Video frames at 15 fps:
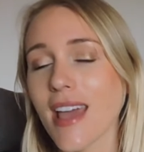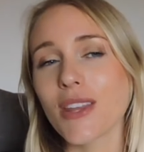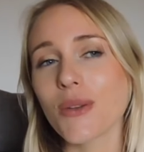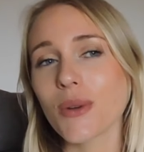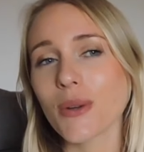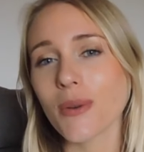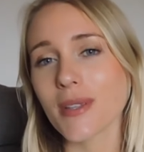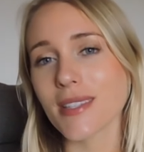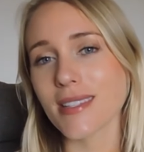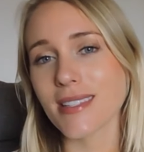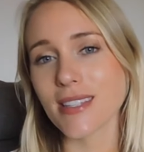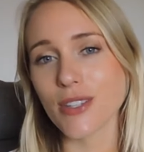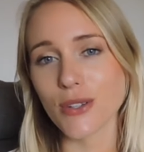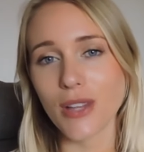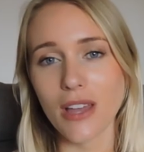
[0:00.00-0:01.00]
You are going to
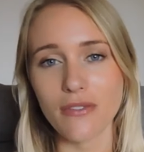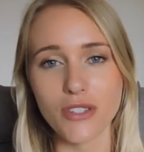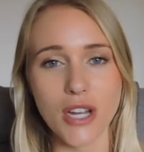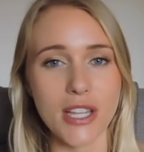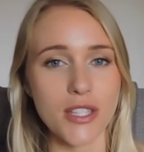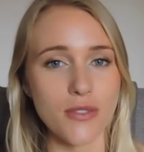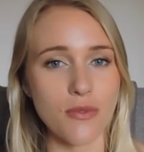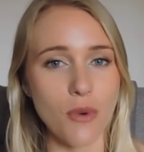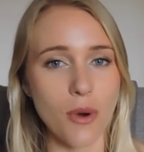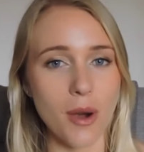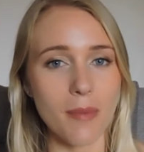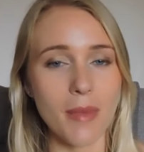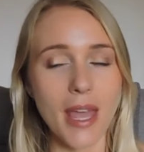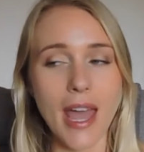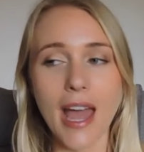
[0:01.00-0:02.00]
see your life
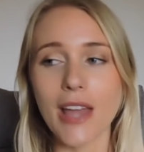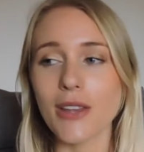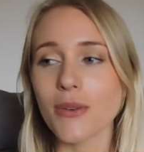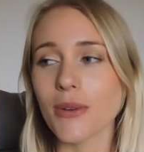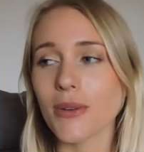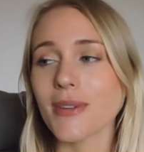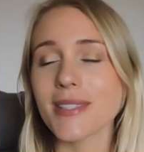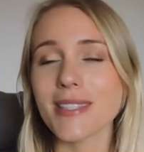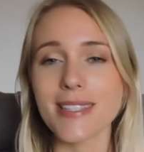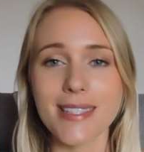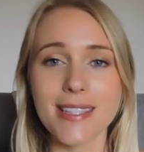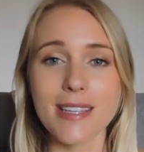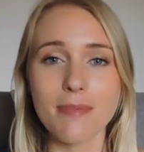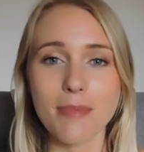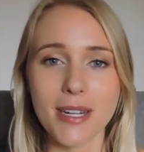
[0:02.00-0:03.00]
transform and you are going to
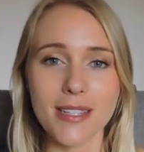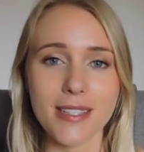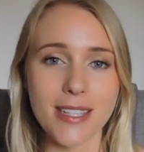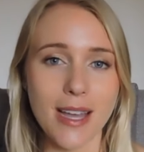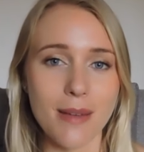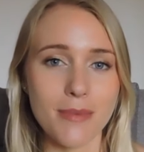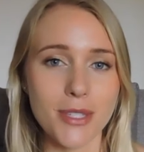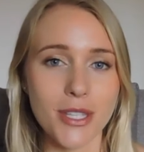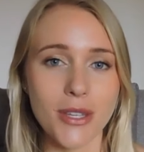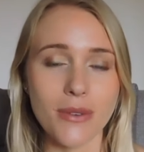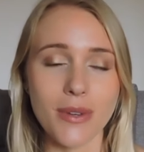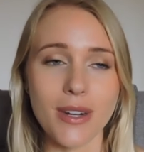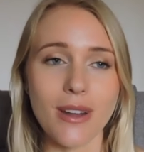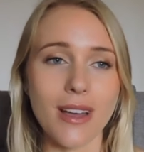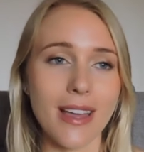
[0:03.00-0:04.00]
see abundance come to
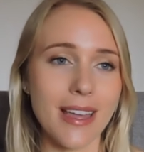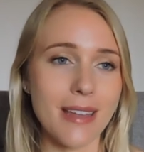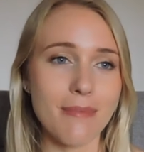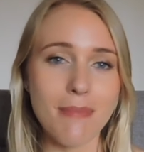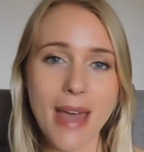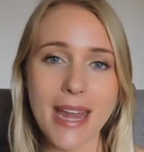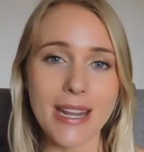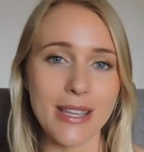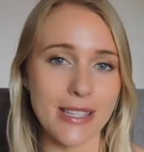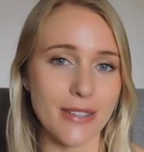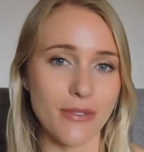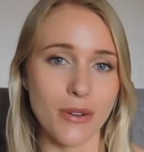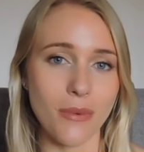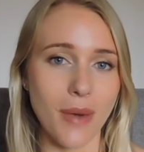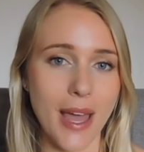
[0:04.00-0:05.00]
you in many
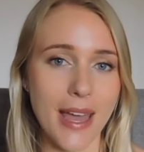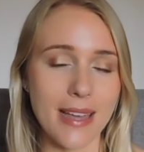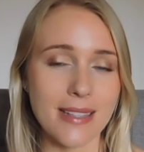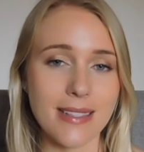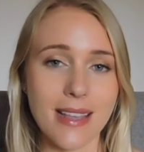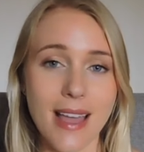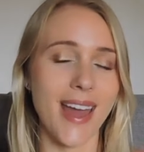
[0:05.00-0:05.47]
different ways.